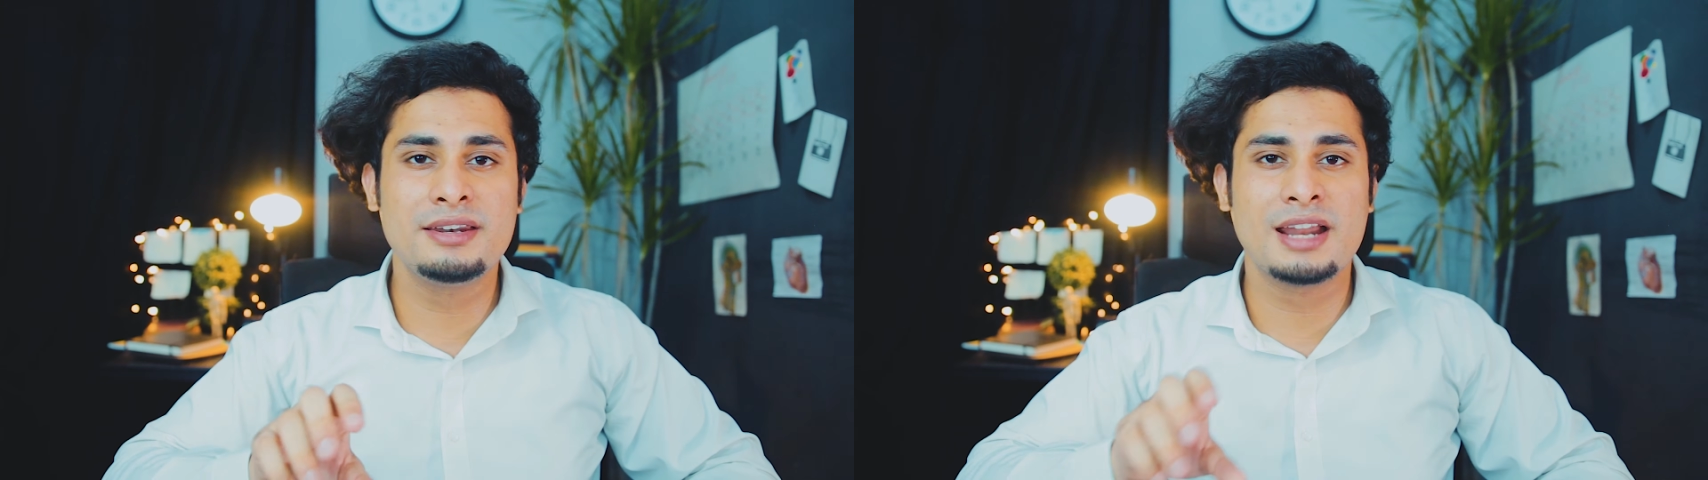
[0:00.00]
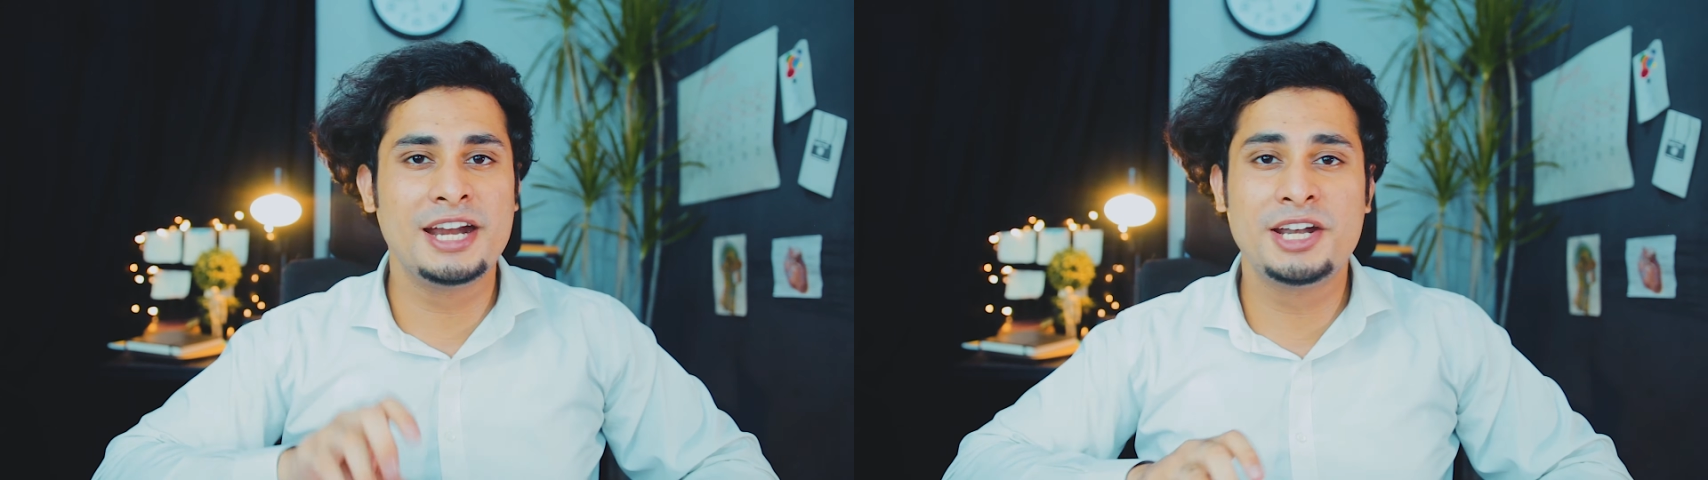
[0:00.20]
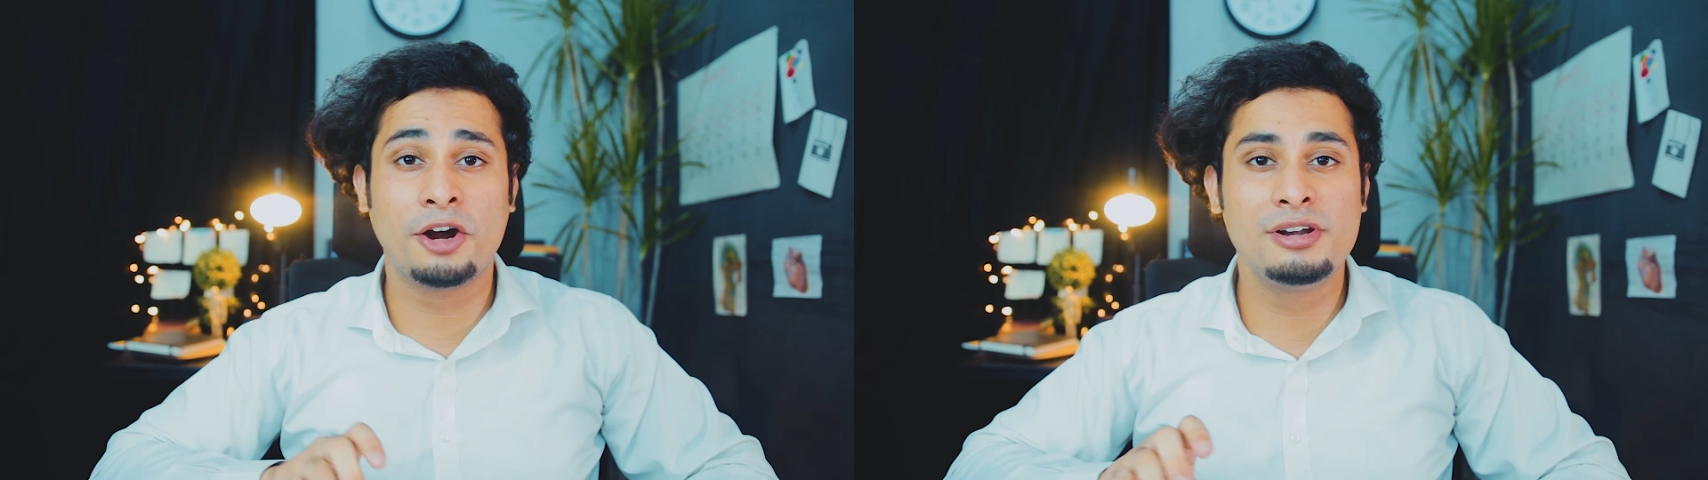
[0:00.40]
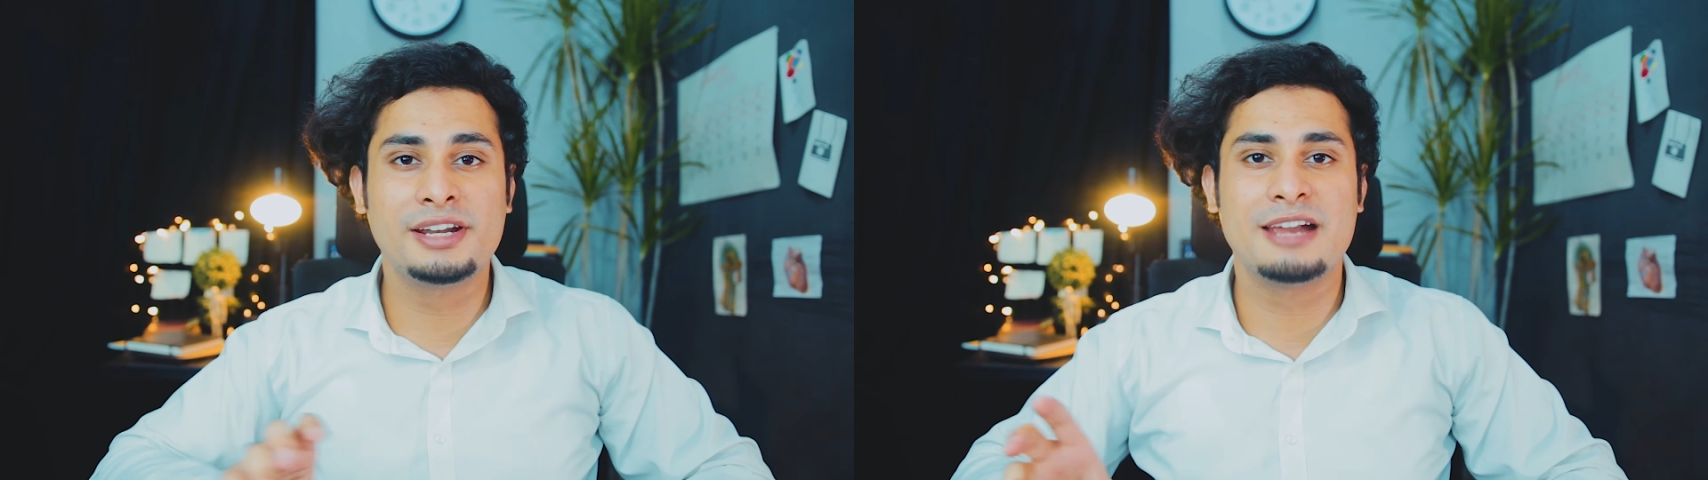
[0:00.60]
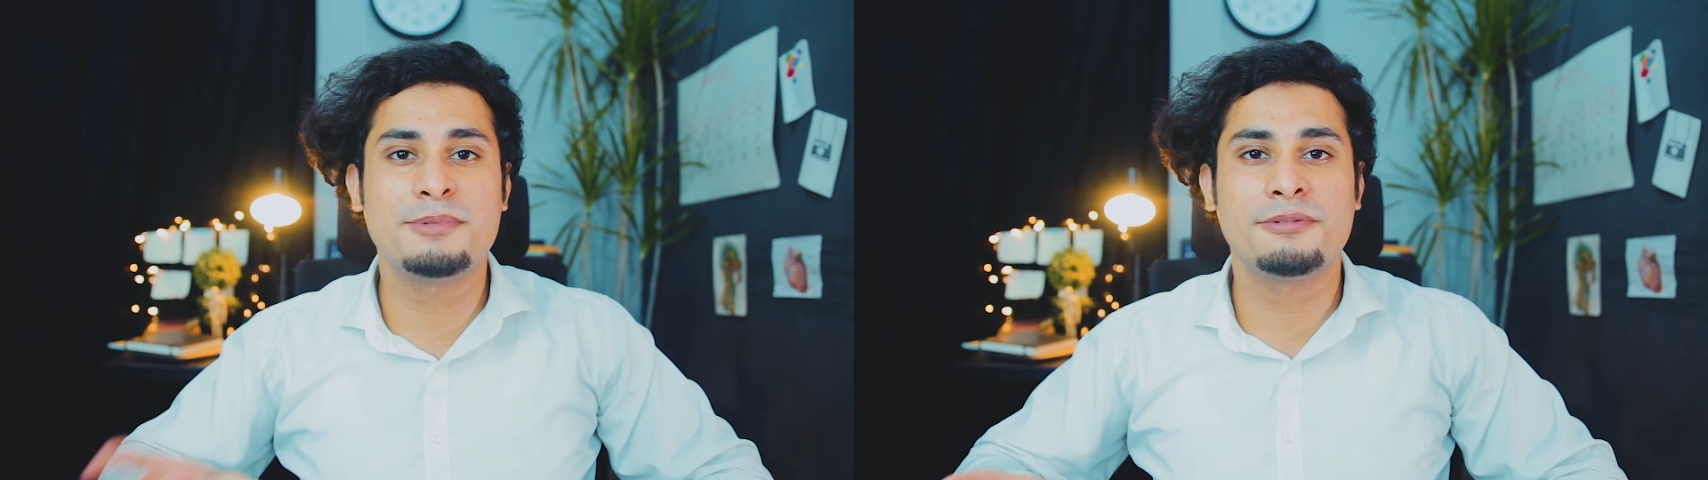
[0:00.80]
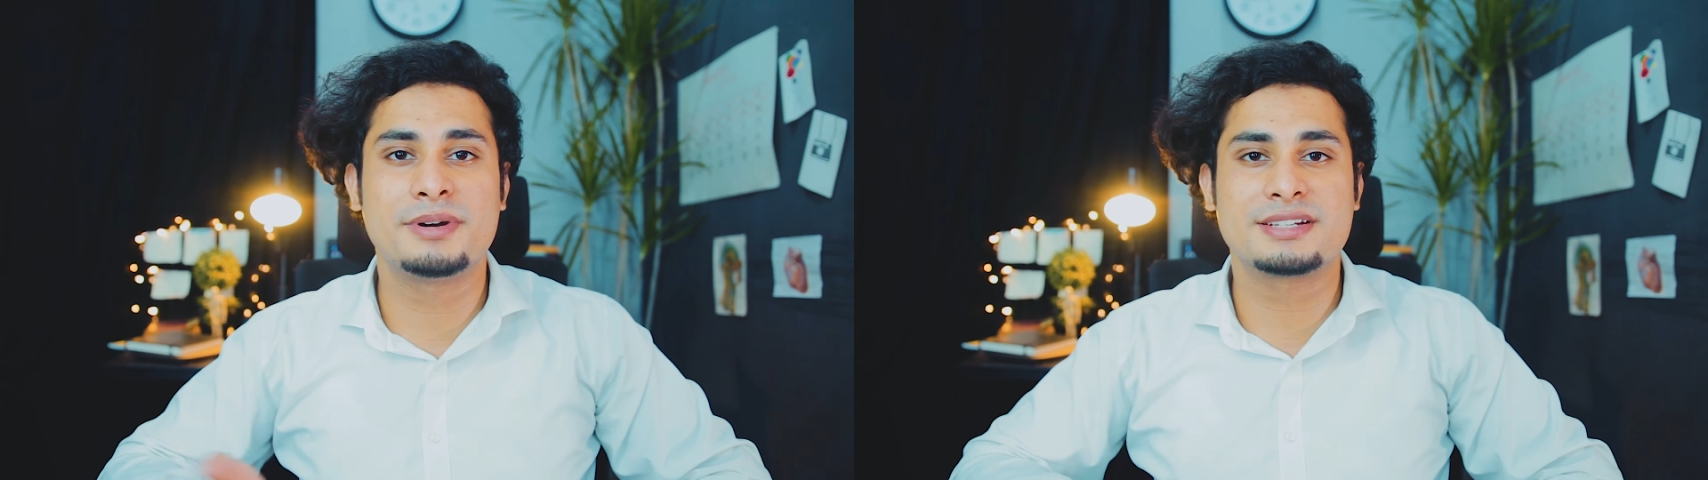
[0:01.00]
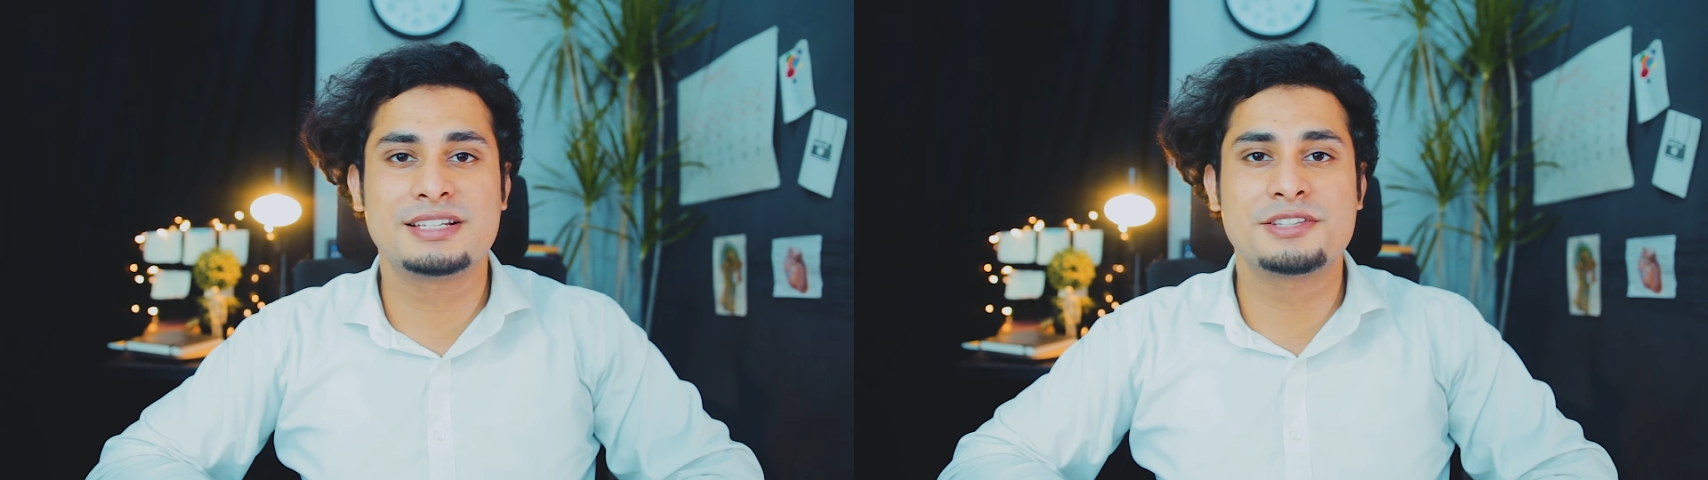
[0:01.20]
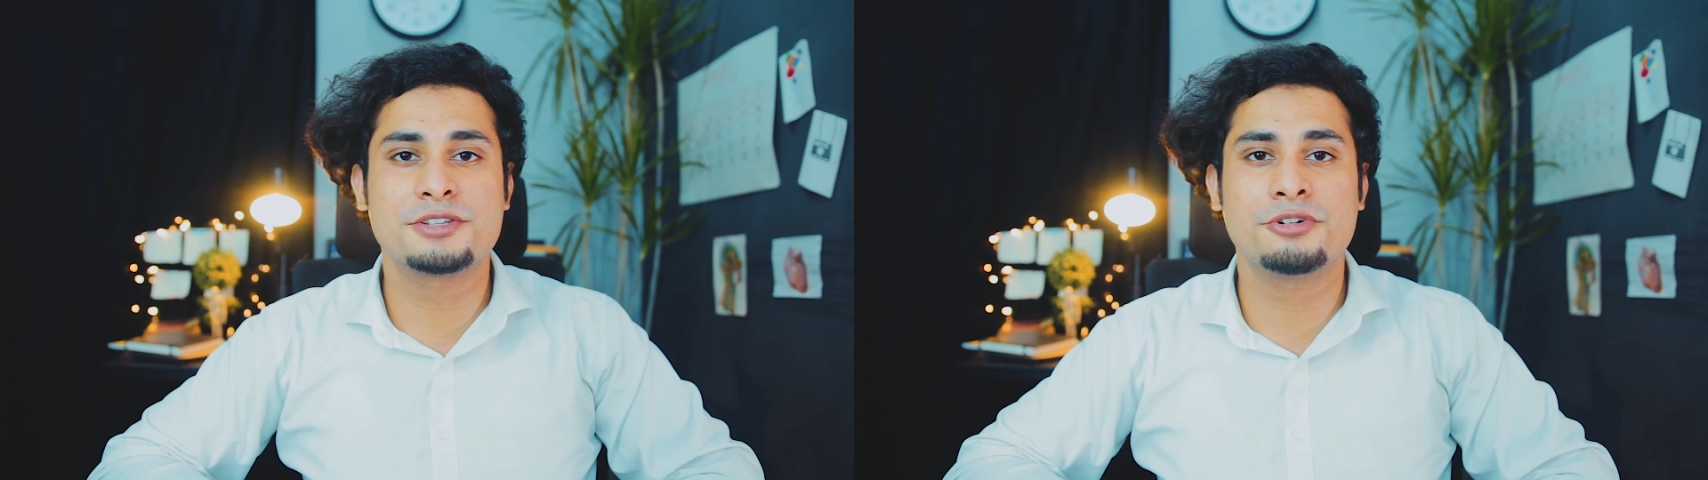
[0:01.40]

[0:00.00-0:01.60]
night owl type of person,